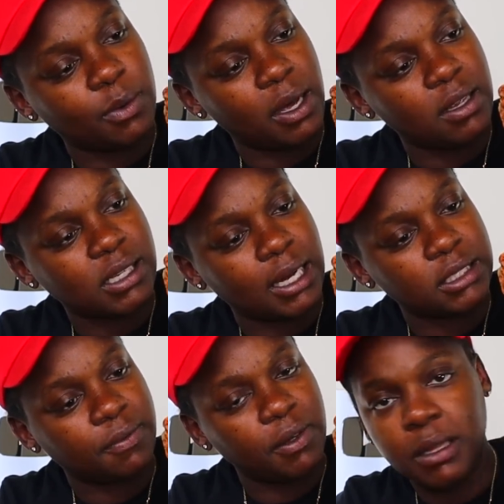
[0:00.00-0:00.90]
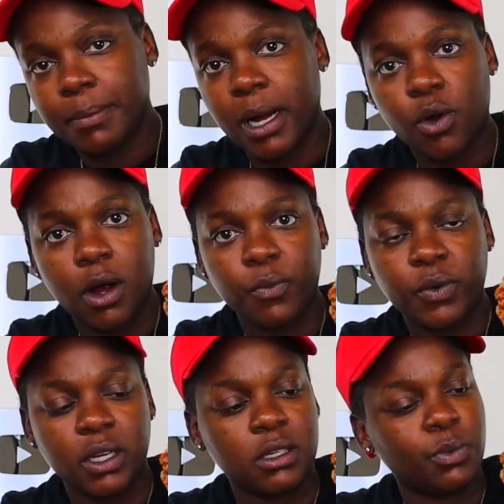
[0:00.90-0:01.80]
the way Tasha feel about
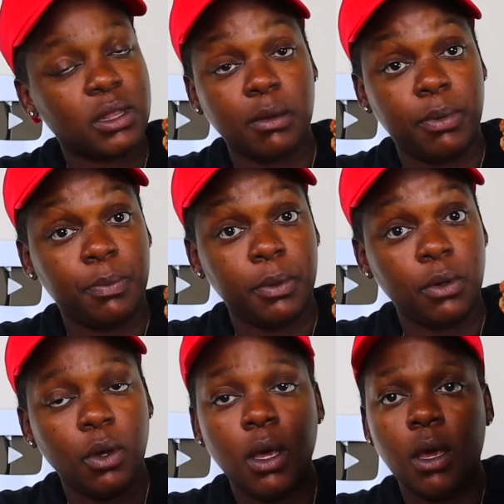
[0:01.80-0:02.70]
crawfish with the poo-poo.